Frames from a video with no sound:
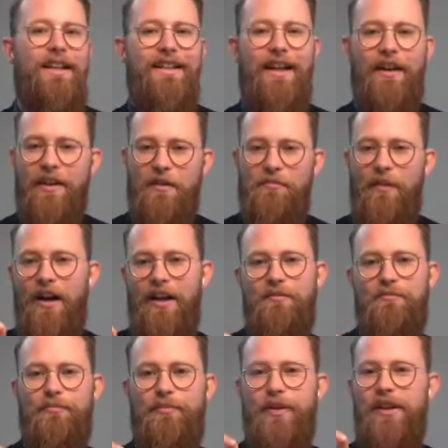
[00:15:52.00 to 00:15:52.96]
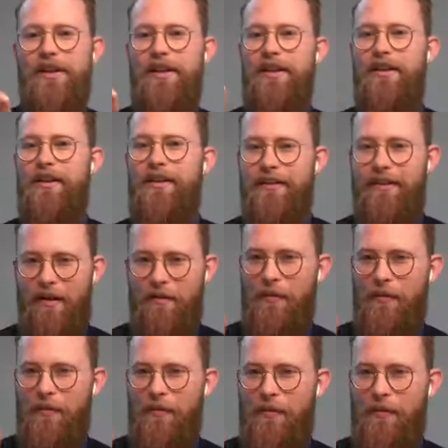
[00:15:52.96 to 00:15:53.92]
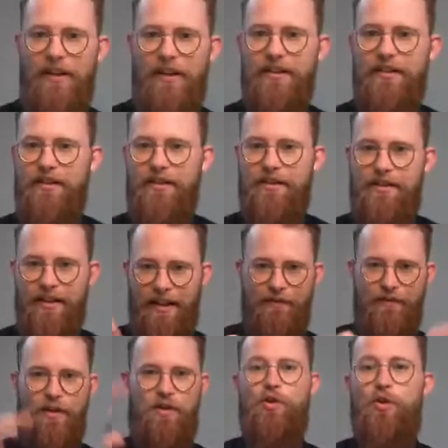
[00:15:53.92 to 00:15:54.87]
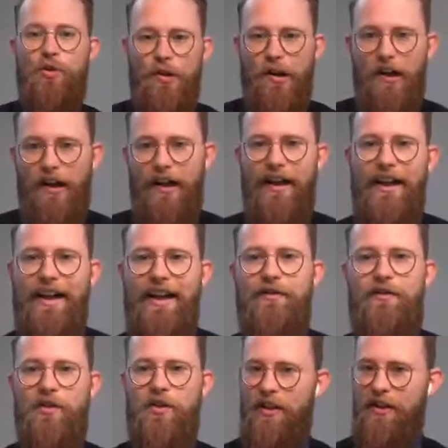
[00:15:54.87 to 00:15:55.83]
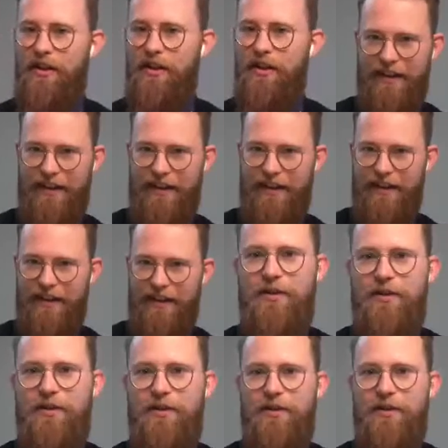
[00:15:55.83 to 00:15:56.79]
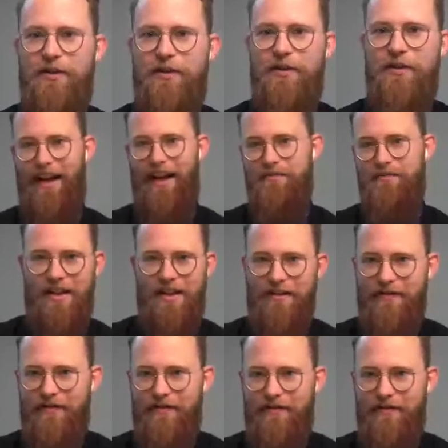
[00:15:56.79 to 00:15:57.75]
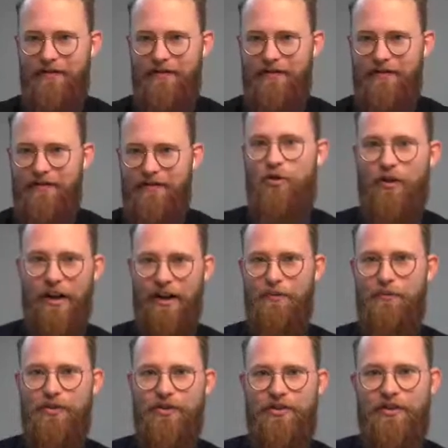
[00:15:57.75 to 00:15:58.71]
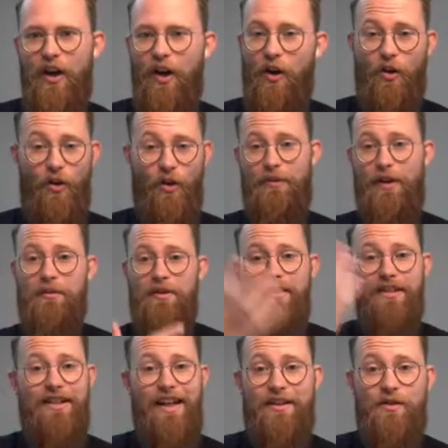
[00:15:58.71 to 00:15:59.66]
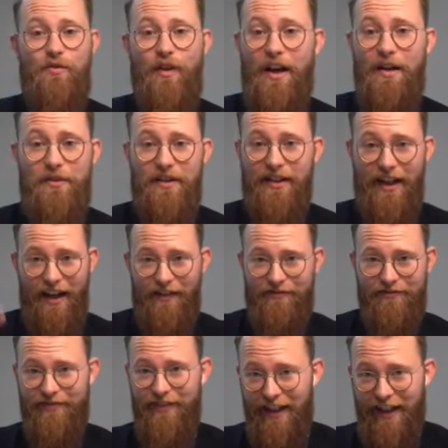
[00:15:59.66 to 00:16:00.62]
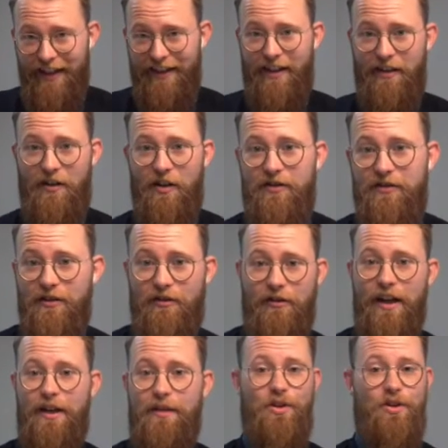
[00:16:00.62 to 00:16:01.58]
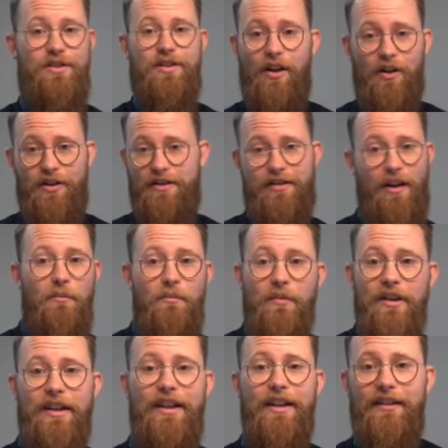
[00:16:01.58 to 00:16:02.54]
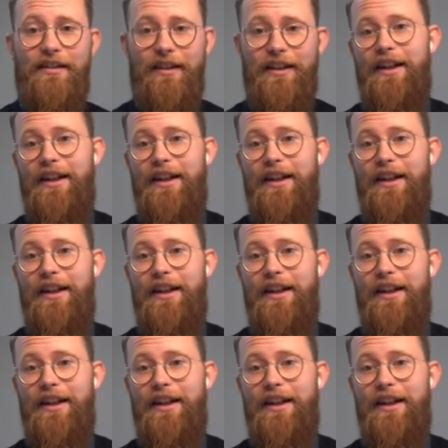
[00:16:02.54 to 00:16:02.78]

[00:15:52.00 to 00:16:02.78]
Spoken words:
Now, there might be reasons to give a tour if you're invited to MTV Cribs, or maybe the Next Web can have their own Cribs, or somebody,